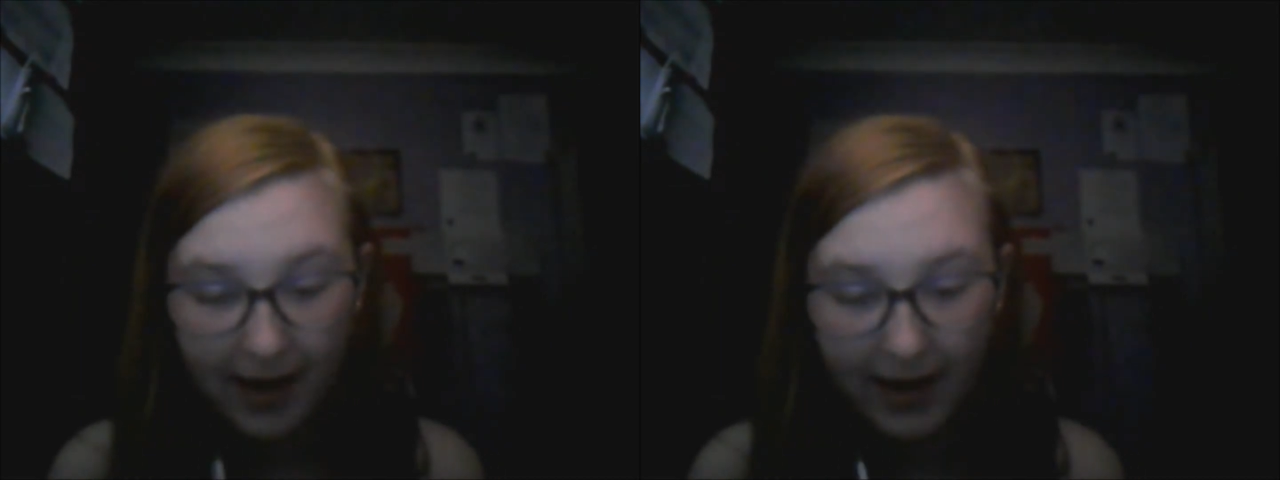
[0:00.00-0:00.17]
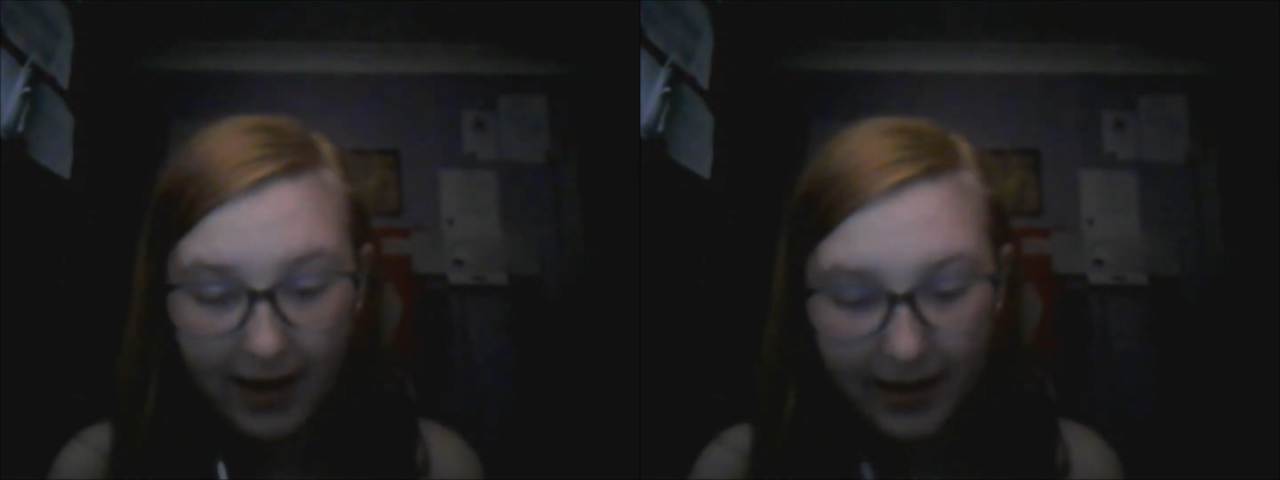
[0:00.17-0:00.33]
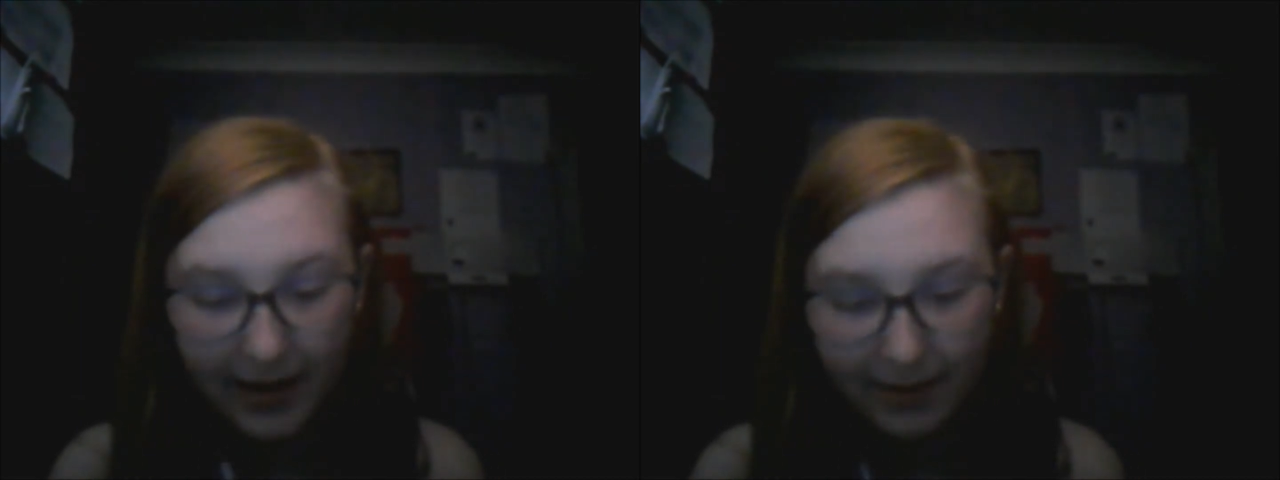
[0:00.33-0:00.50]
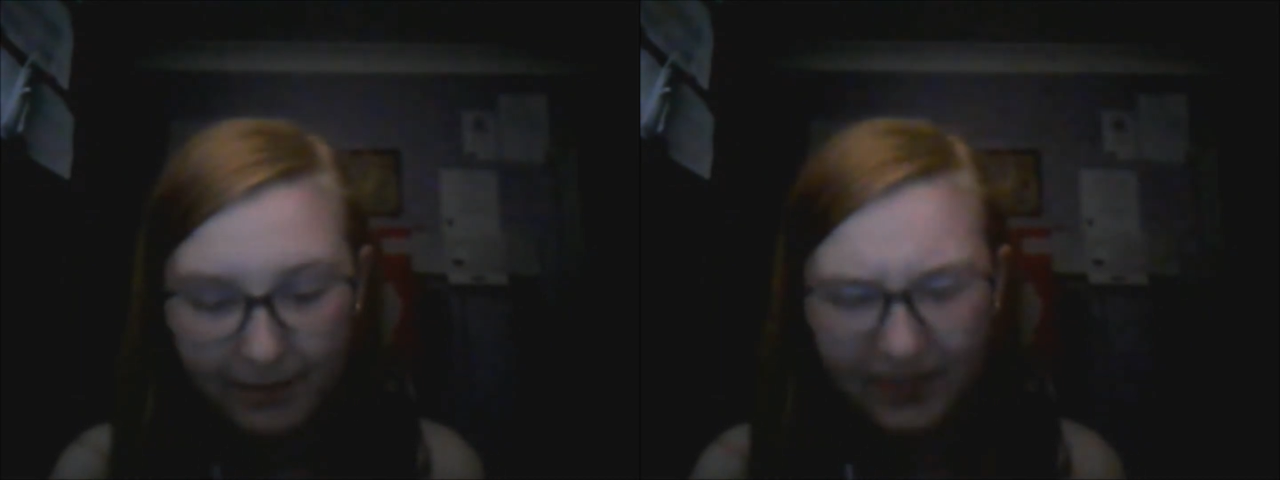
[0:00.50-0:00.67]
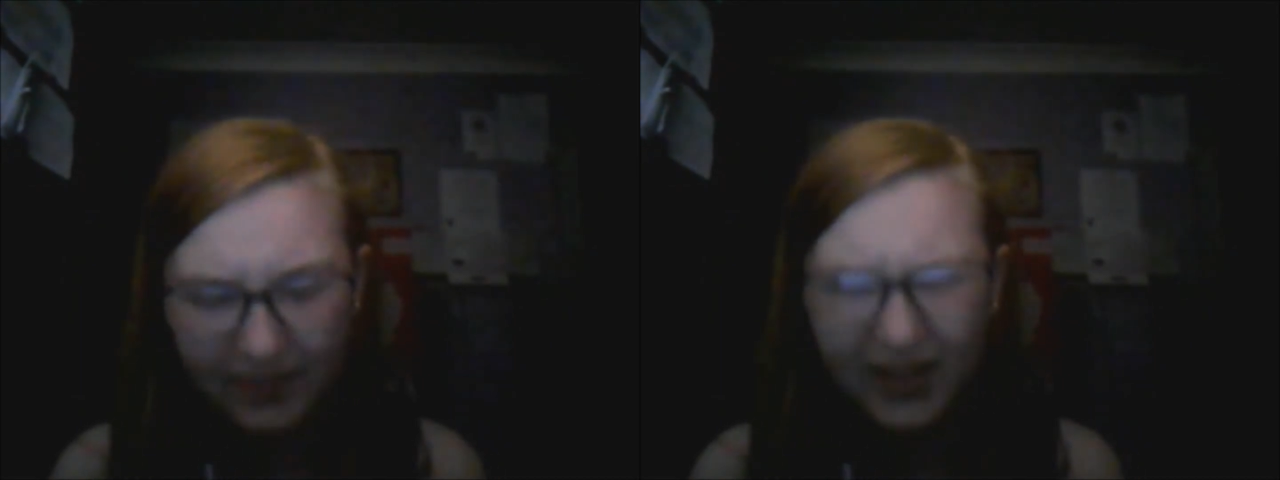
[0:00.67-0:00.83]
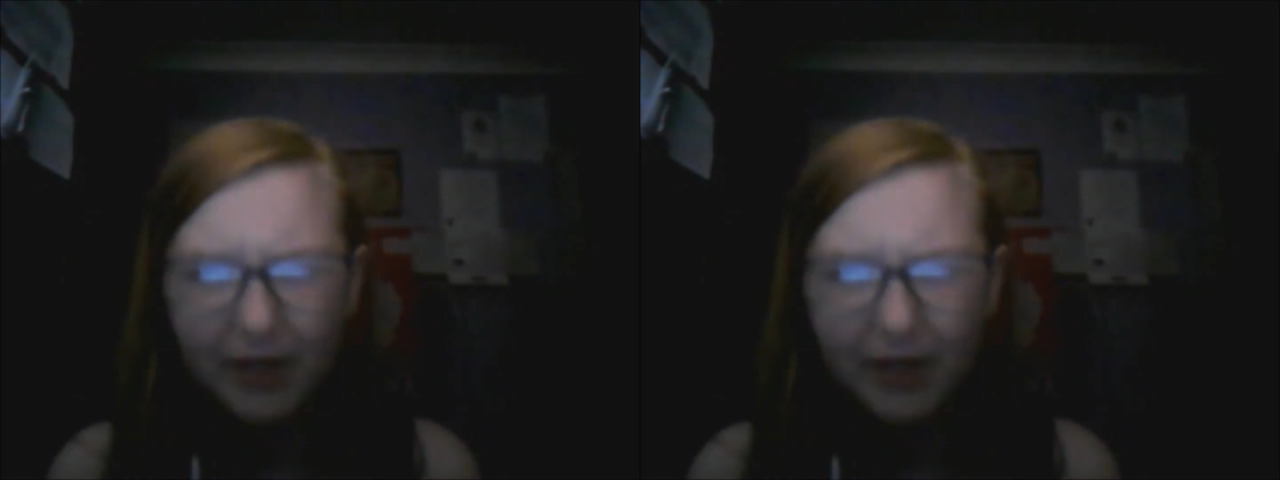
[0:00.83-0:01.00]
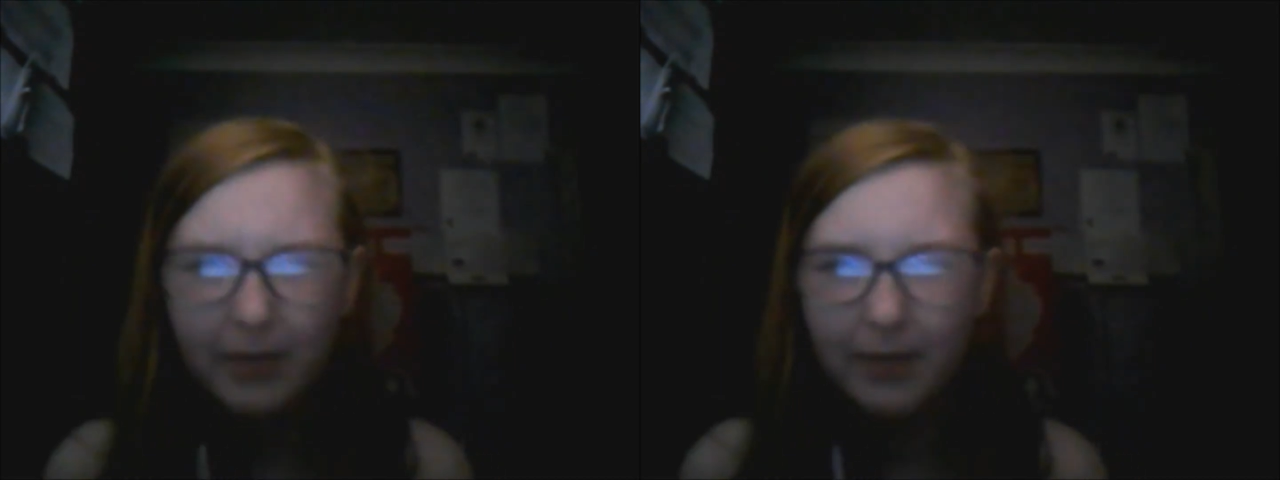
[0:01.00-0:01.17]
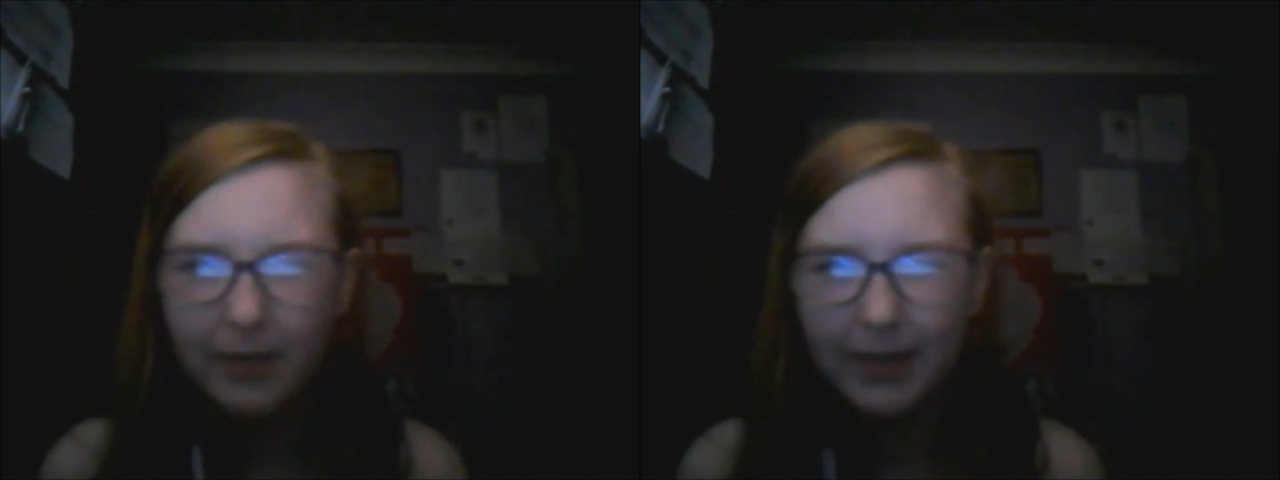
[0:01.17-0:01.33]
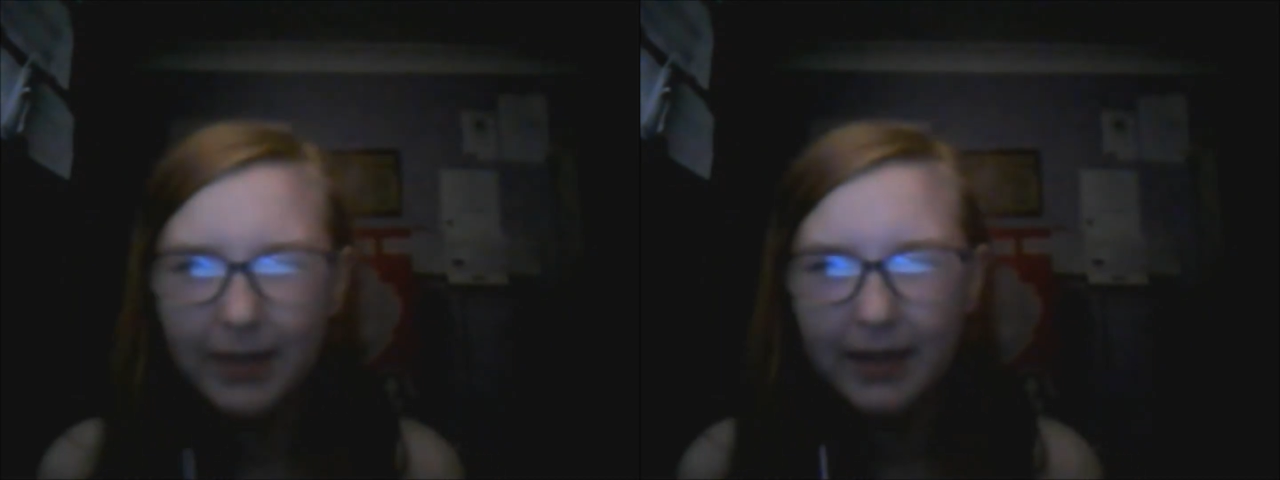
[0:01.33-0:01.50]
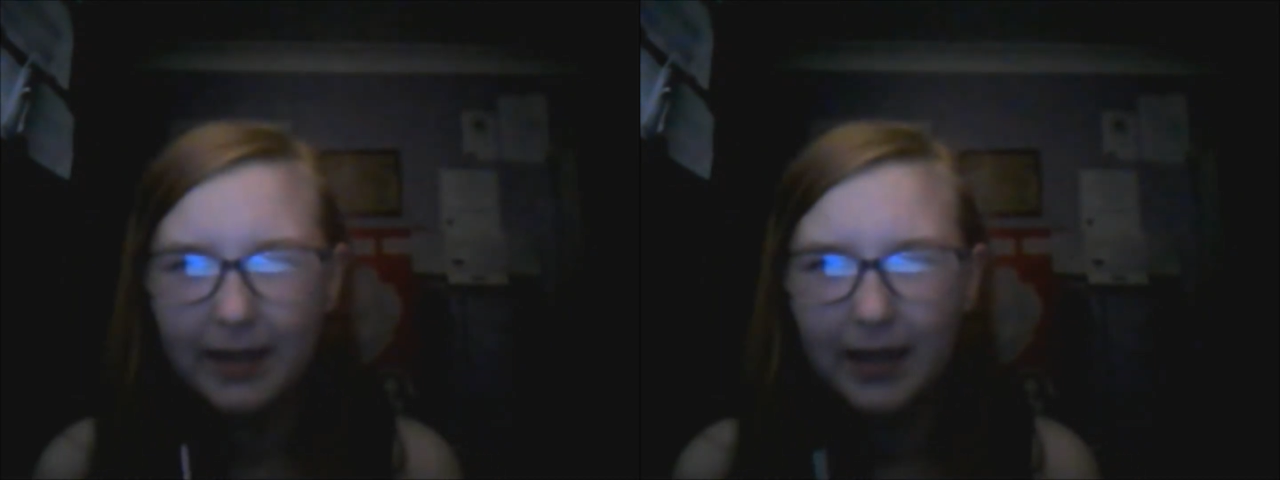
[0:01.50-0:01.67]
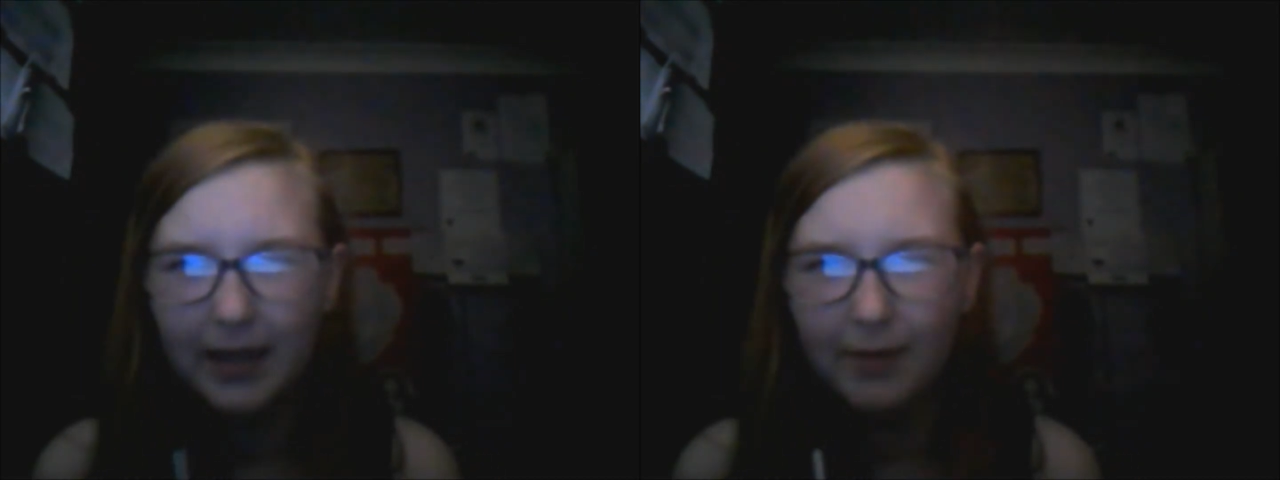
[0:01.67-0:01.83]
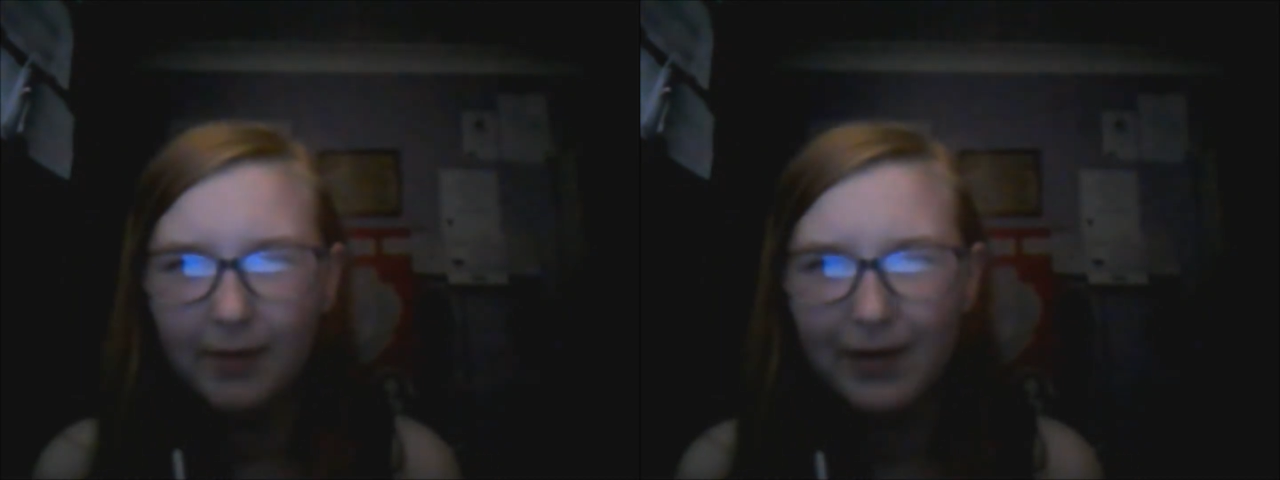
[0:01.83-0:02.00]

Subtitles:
You might be thinking,